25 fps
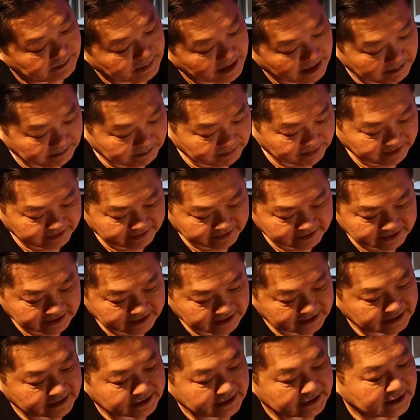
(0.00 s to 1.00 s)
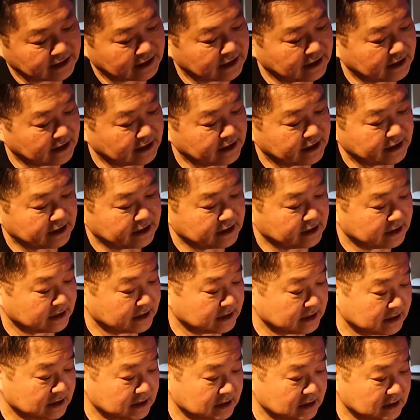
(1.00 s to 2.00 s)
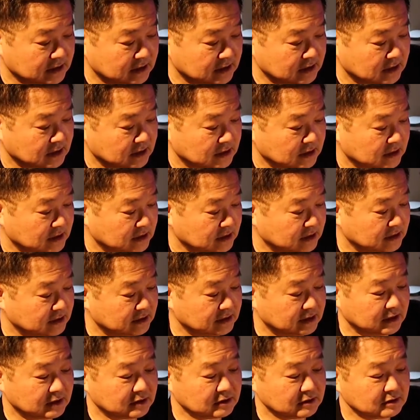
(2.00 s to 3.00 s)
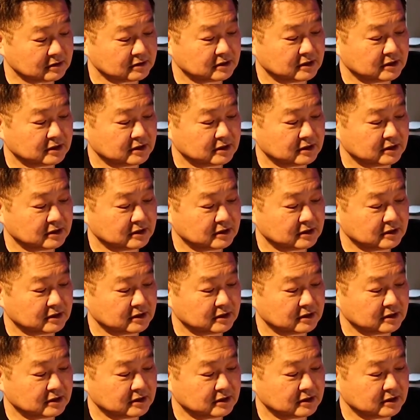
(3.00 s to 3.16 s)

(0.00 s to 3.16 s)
pamphlets inside. Oh,